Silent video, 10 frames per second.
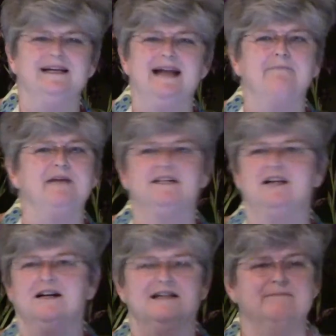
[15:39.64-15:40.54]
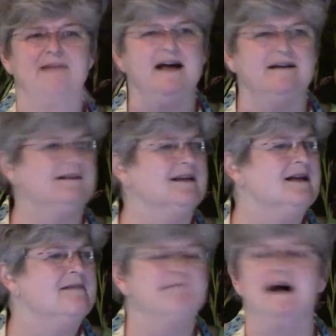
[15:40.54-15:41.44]
and I'm not talking about
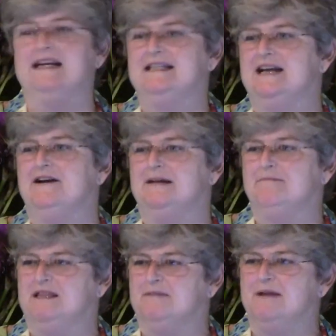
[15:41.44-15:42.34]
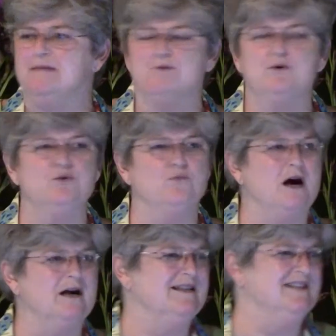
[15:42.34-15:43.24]
monetary, but the people who
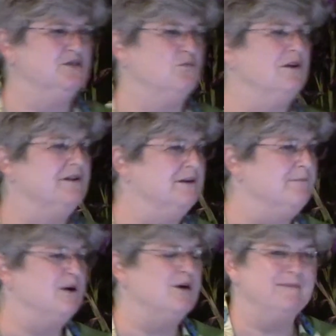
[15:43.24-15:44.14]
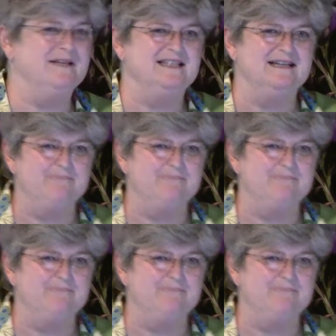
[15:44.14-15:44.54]
walk in this world on purpose and